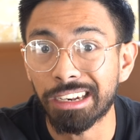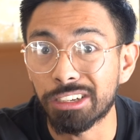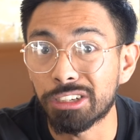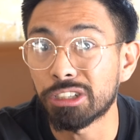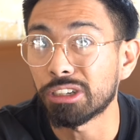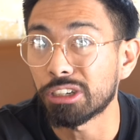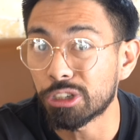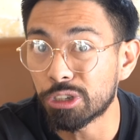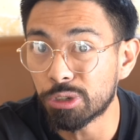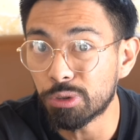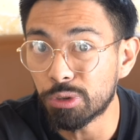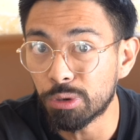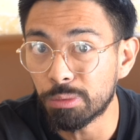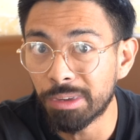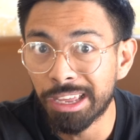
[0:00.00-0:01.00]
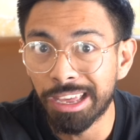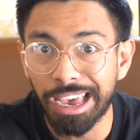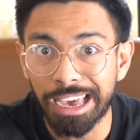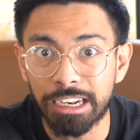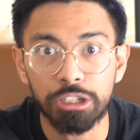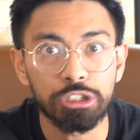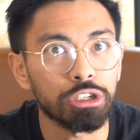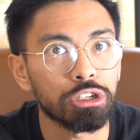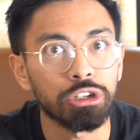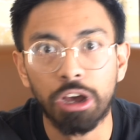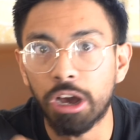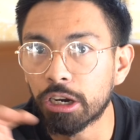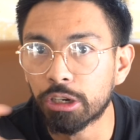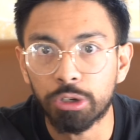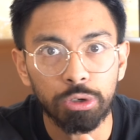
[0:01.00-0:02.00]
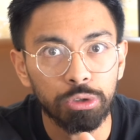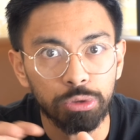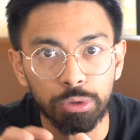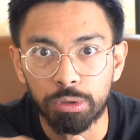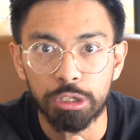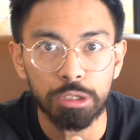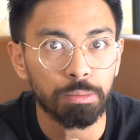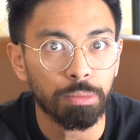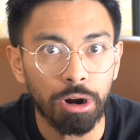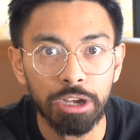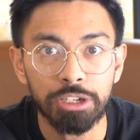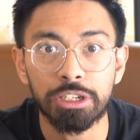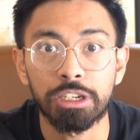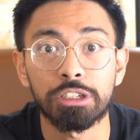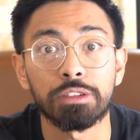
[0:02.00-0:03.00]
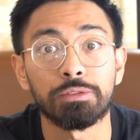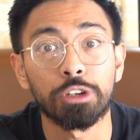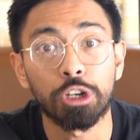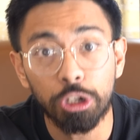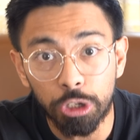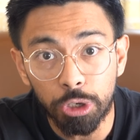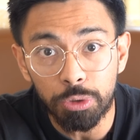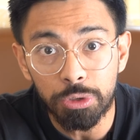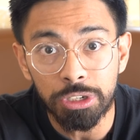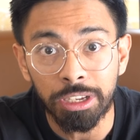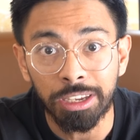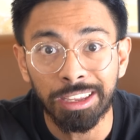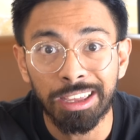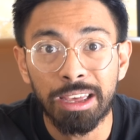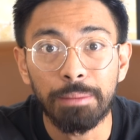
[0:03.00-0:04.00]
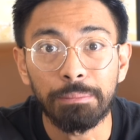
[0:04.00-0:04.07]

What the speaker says: is to assume and then to not go through this process of closing,